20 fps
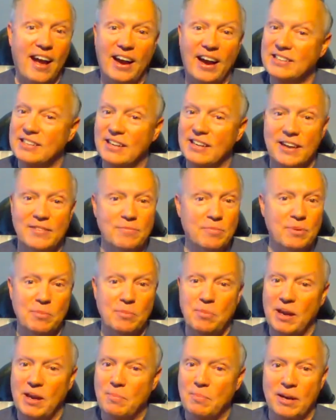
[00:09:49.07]
I still haven't
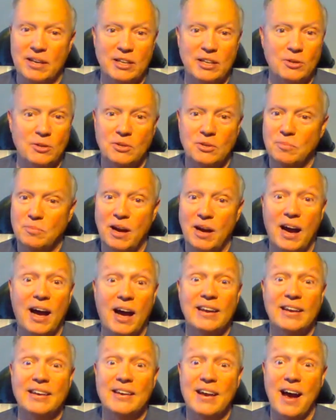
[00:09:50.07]
been paid by YouTube
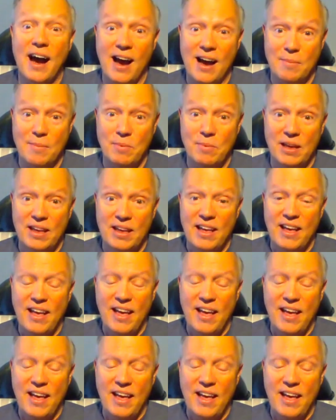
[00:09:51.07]
a dime.